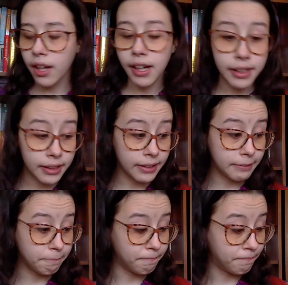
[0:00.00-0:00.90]

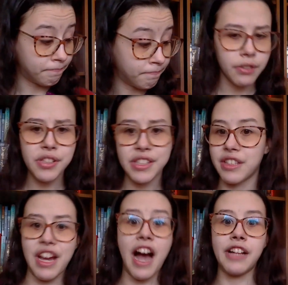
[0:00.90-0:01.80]
There's
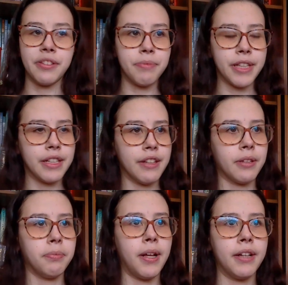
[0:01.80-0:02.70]
got to be
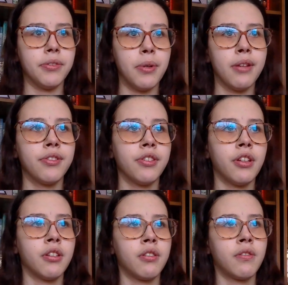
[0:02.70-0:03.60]
another plot
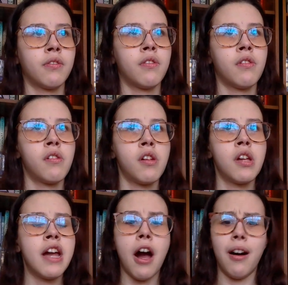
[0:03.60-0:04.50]
twist.
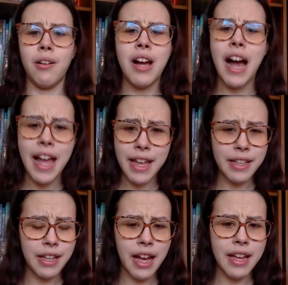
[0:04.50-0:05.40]
Oh,
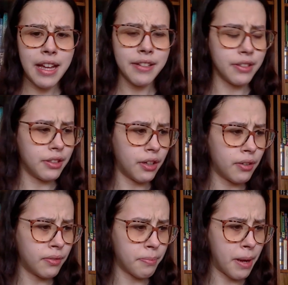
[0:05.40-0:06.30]
I had
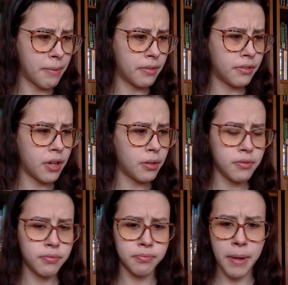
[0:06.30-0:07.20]

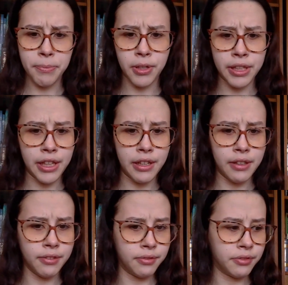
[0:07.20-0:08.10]
no memory
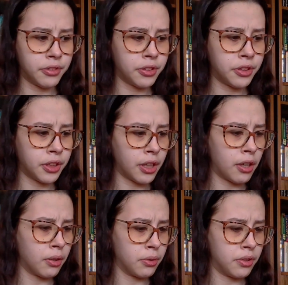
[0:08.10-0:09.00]
of
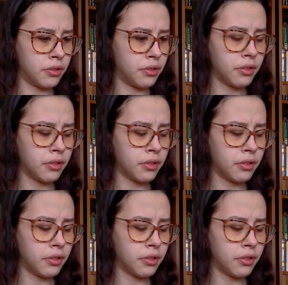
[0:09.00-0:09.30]
Geode